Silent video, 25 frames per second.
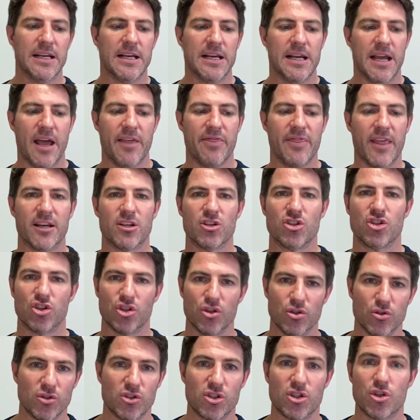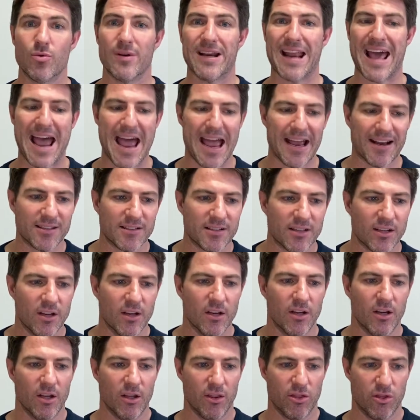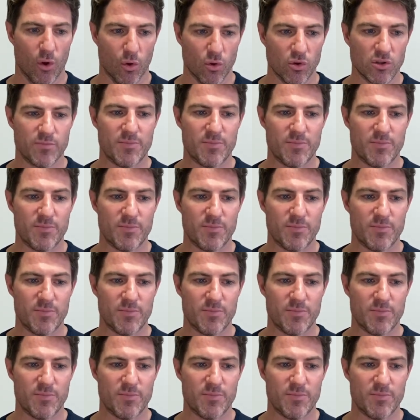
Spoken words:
and then choose to enact those